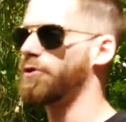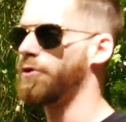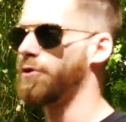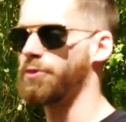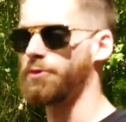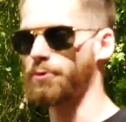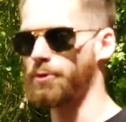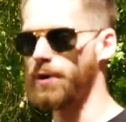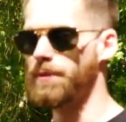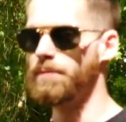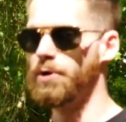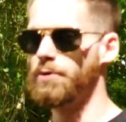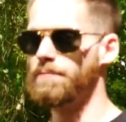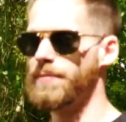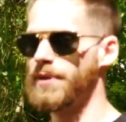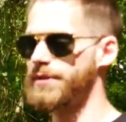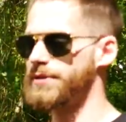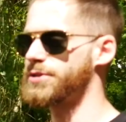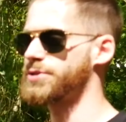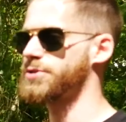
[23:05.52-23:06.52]
3
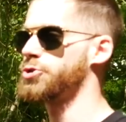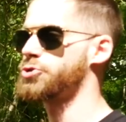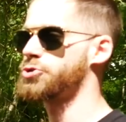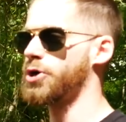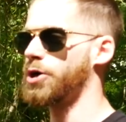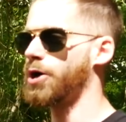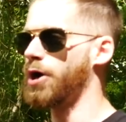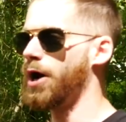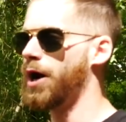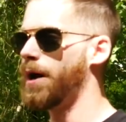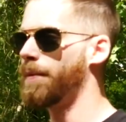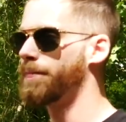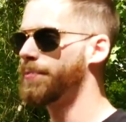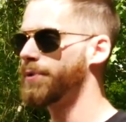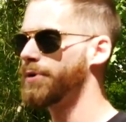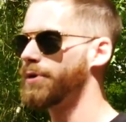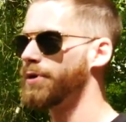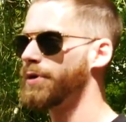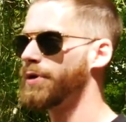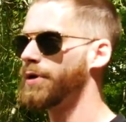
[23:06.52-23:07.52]
movements: shirt up,
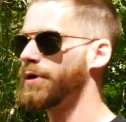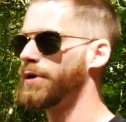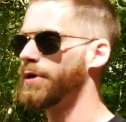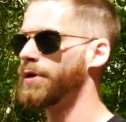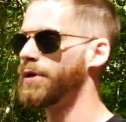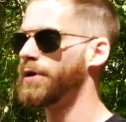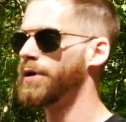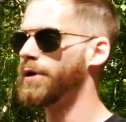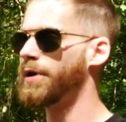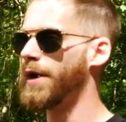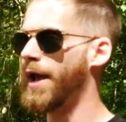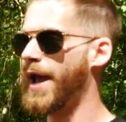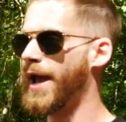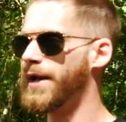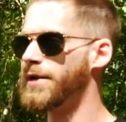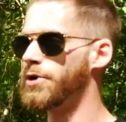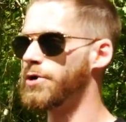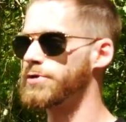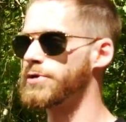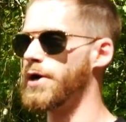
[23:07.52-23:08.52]

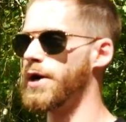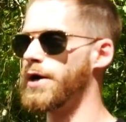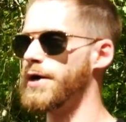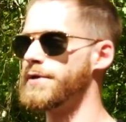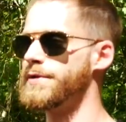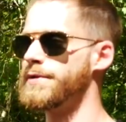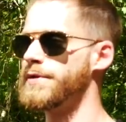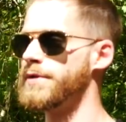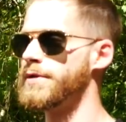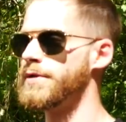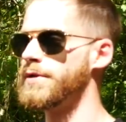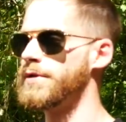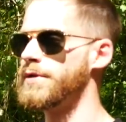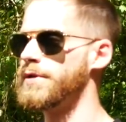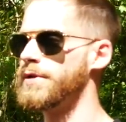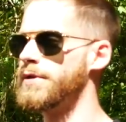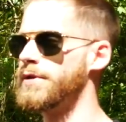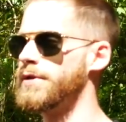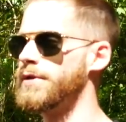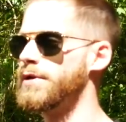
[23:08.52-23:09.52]
hand on gun,
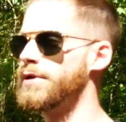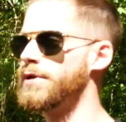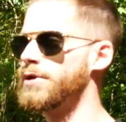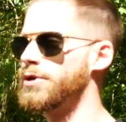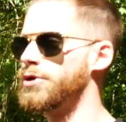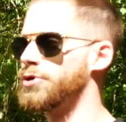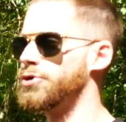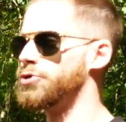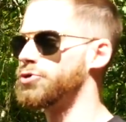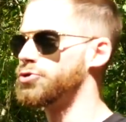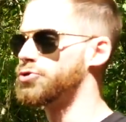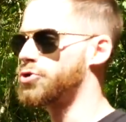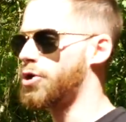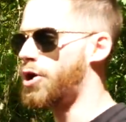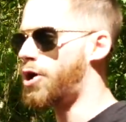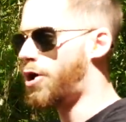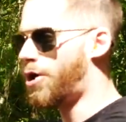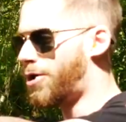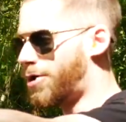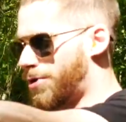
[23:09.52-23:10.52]

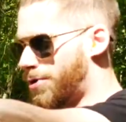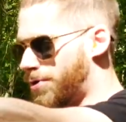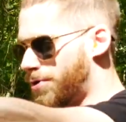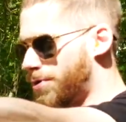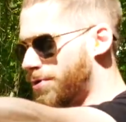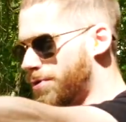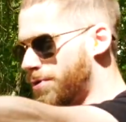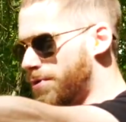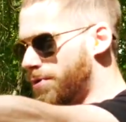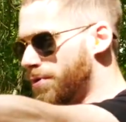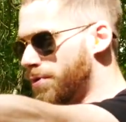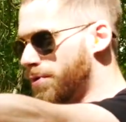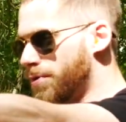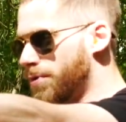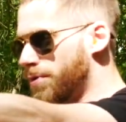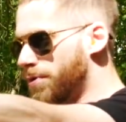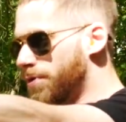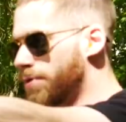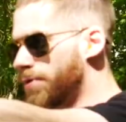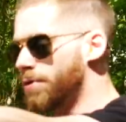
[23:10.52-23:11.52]
draw.
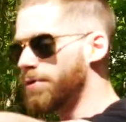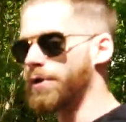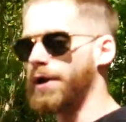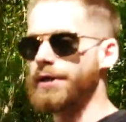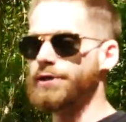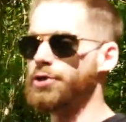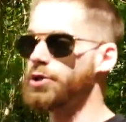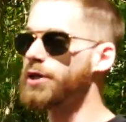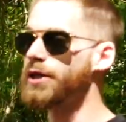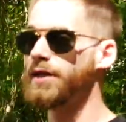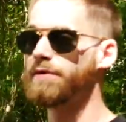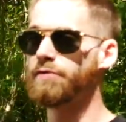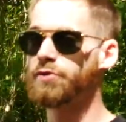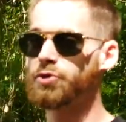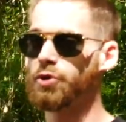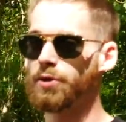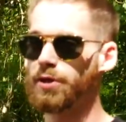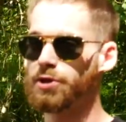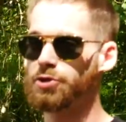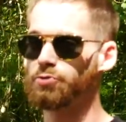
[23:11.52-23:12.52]
And you can even
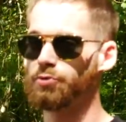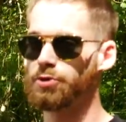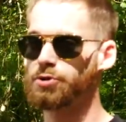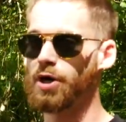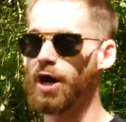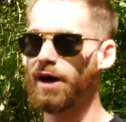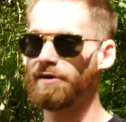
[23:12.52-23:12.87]
do this with dry